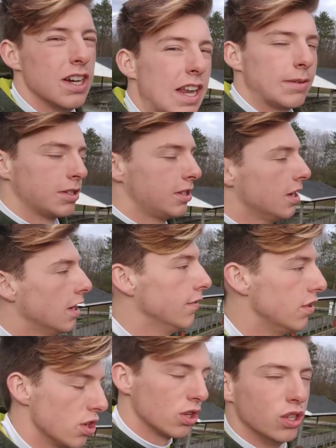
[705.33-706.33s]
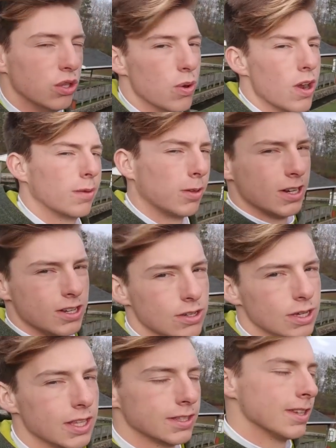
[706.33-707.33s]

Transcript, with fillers: and I still have no clue where I'm gonna do it,